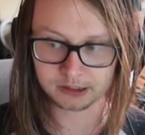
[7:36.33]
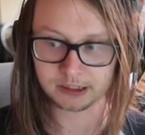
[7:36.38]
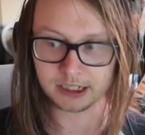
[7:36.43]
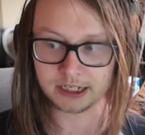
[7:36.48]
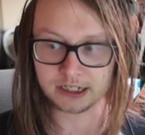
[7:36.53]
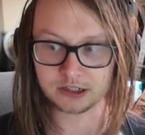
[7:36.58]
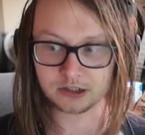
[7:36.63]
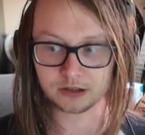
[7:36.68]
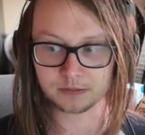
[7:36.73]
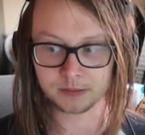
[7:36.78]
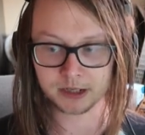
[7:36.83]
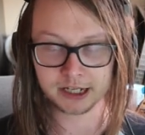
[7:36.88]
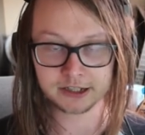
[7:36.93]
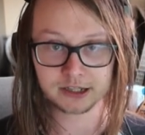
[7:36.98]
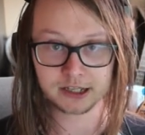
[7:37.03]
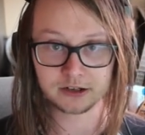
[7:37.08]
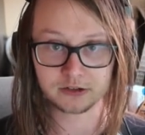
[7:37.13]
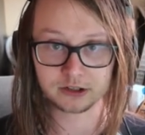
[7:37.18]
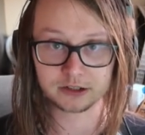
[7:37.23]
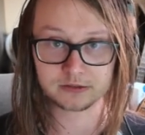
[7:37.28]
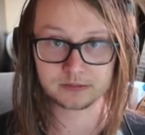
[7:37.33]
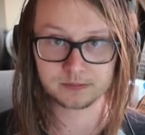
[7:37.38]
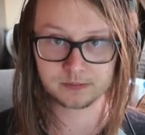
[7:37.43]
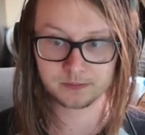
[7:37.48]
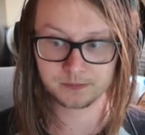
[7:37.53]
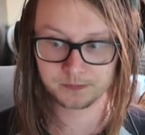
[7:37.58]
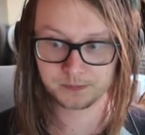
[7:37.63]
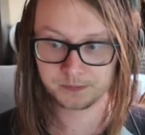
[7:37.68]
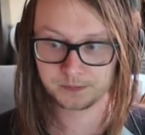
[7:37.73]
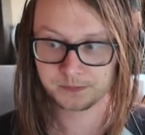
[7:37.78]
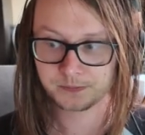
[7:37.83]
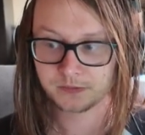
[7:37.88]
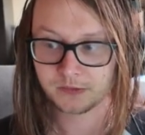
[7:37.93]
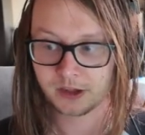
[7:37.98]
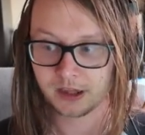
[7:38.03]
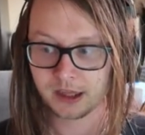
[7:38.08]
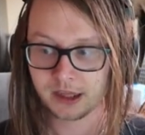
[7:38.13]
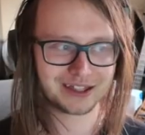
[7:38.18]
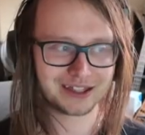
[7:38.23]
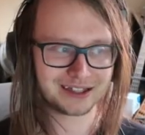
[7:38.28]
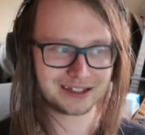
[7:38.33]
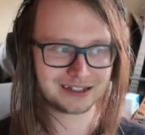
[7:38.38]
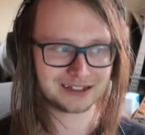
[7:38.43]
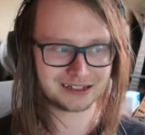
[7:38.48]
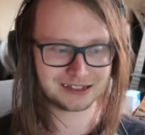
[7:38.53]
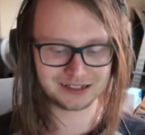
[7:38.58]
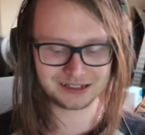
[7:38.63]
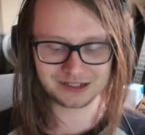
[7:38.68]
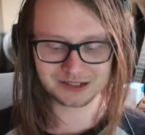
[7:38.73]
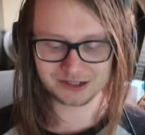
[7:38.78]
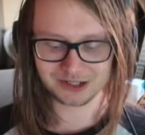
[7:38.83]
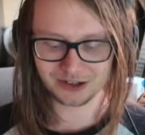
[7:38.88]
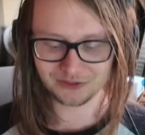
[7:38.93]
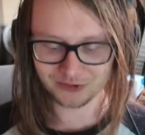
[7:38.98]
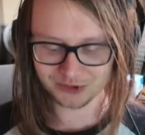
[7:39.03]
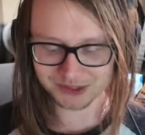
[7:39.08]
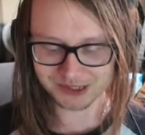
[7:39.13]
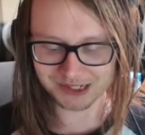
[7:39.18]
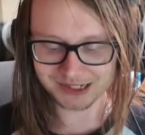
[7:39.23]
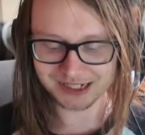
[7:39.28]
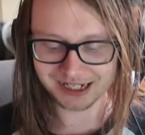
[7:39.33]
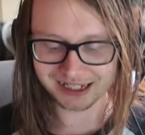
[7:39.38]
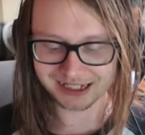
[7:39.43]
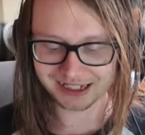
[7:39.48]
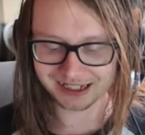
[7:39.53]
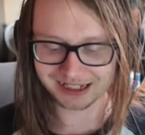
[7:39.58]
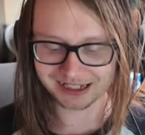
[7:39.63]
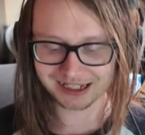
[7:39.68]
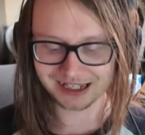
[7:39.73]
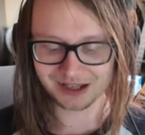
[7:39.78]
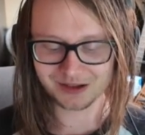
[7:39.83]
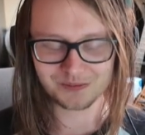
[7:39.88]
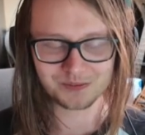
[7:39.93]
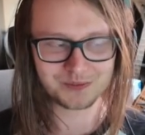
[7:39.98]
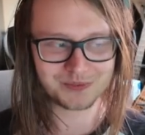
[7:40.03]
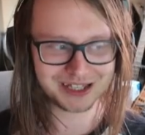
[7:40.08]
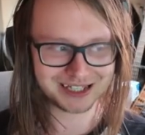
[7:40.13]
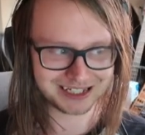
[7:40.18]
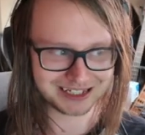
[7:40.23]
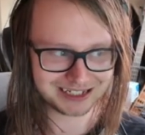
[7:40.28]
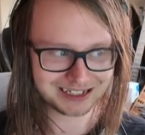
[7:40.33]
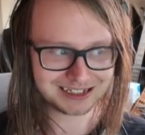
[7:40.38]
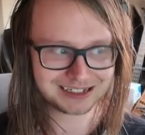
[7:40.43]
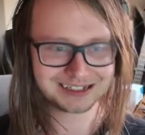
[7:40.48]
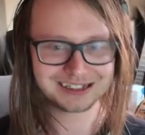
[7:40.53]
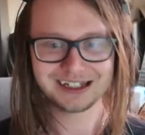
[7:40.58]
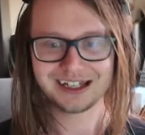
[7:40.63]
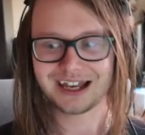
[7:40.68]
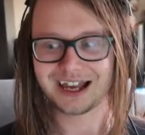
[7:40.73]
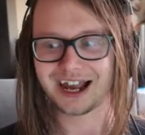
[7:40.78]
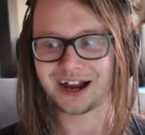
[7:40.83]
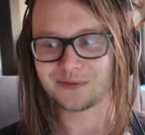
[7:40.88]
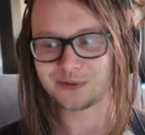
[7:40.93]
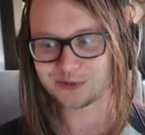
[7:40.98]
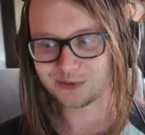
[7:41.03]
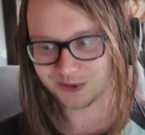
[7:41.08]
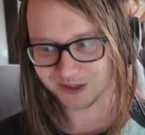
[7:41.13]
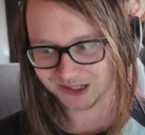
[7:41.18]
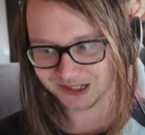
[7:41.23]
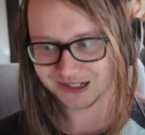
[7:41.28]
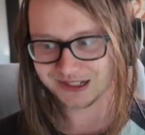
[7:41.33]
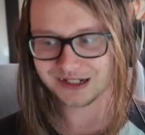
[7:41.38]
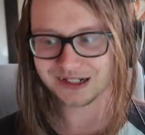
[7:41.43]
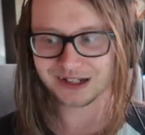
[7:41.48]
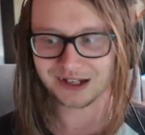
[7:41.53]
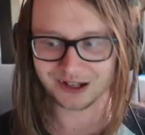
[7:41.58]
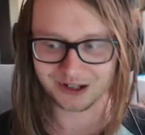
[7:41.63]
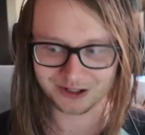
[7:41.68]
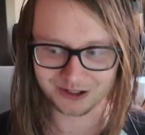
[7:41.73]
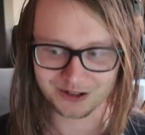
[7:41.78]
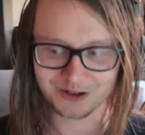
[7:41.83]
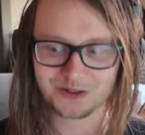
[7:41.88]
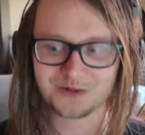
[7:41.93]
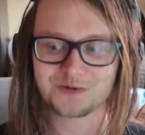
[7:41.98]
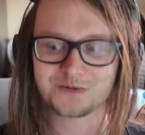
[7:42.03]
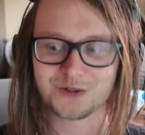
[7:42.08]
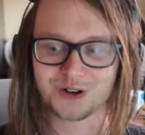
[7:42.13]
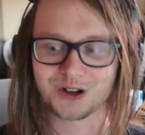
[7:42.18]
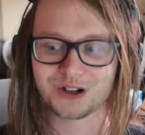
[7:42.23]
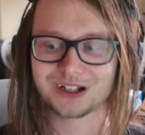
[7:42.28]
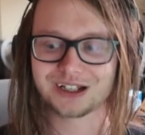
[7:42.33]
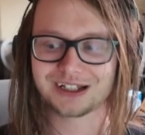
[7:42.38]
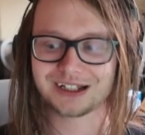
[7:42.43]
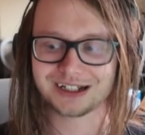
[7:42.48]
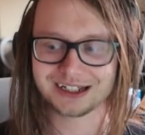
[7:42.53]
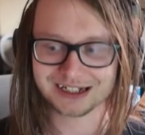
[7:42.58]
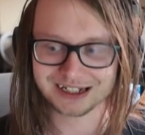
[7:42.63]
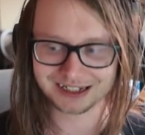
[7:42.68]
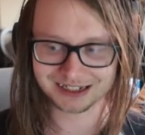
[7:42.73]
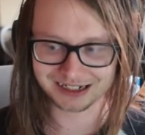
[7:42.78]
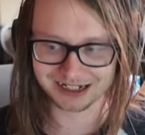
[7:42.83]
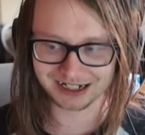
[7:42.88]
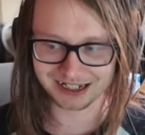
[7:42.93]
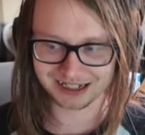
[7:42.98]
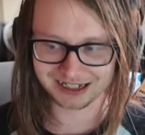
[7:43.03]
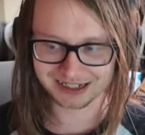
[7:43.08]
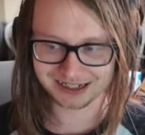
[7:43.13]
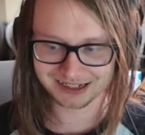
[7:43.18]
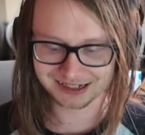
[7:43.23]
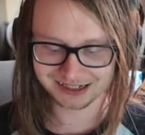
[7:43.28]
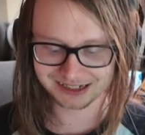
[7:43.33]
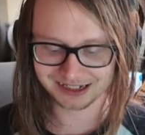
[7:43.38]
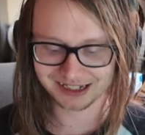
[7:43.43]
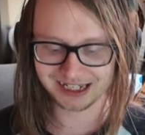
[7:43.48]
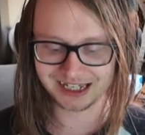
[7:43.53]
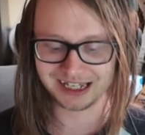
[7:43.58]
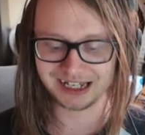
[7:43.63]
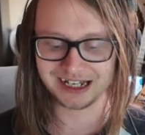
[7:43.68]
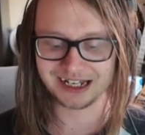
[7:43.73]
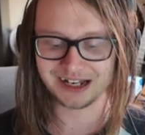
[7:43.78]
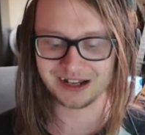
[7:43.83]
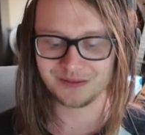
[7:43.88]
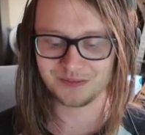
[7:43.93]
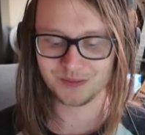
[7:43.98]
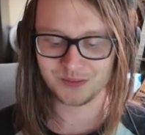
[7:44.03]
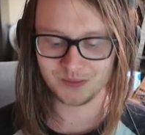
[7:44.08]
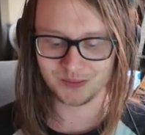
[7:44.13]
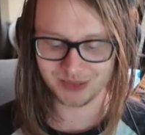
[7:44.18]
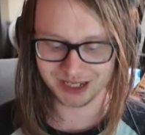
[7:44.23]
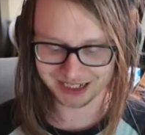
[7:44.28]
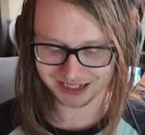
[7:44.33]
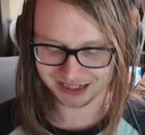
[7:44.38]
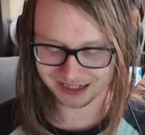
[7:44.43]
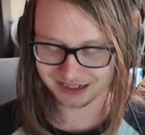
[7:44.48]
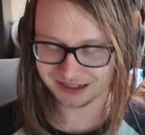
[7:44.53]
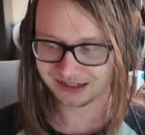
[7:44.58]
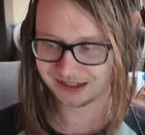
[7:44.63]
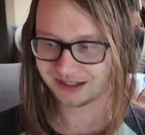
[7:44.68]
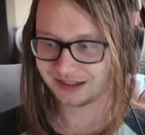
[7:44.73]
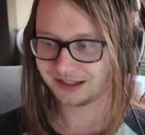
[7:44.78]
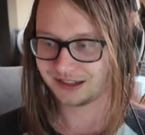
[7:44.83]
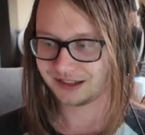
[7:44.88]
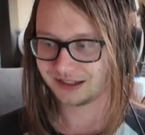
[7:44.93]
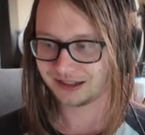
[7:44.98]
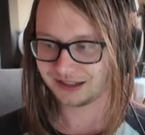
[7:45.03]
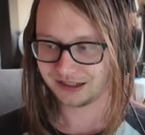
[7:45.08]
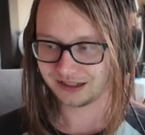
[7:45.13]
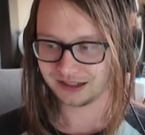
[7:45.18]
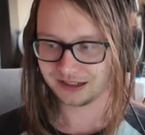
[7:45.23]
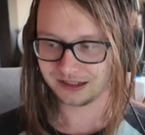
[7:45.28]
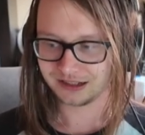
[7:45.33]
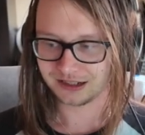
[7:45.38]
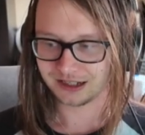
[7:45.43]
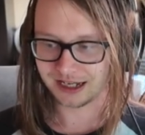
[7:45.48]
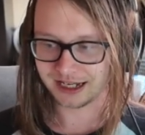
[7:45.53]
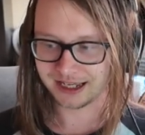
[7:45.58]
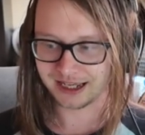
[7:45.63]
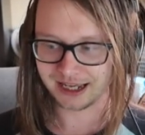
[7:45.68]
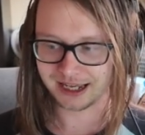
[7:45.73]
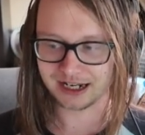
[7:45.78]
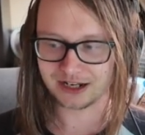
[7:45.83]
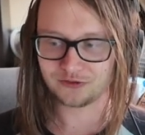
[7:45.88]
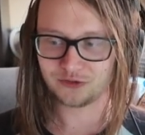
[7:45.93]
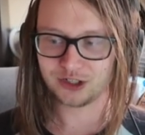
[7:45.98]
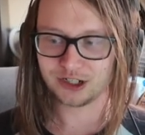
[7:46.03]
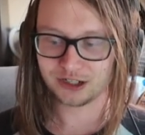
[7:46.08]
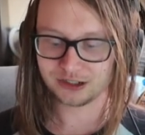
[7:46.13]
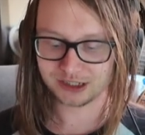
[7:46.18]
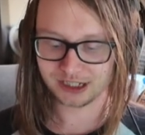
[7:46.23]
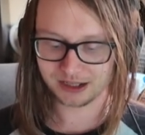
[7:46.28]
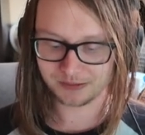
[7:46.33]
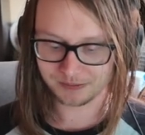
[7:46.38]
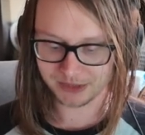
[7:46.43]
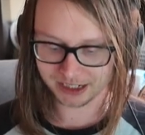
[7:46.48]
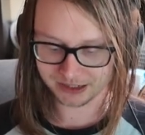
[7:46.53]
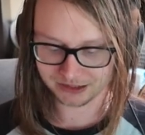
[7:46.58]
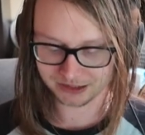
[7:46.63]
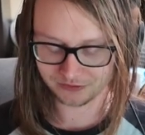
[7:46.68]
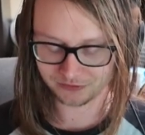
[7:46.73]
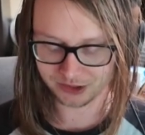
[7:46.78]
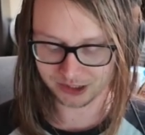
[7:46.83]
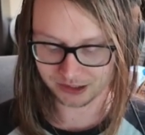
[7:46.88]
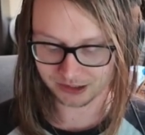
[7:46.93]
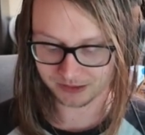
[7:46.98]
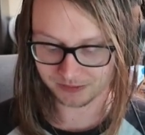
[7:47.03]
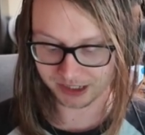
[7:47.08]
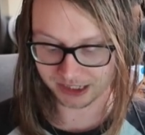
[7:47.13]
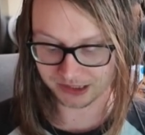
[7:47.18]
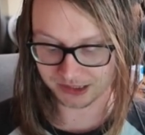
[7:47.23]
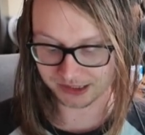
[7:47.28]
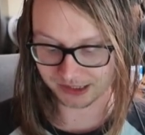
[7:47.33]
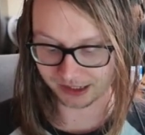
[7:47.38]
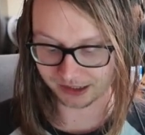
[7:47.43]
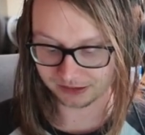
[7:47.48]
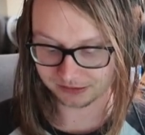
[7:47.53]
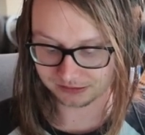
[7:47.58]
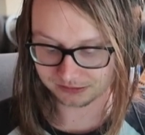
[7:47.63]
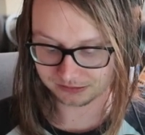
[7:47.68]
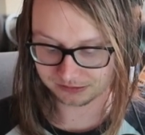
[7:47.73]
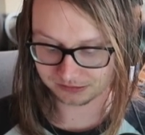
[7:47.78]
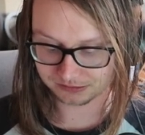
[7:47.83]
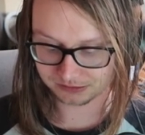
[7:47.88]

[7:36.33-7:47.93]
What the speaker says: then you got Pythagorean. So if we was to take B, and we wanted to know what Lydian is in B, again, if we know the major scale,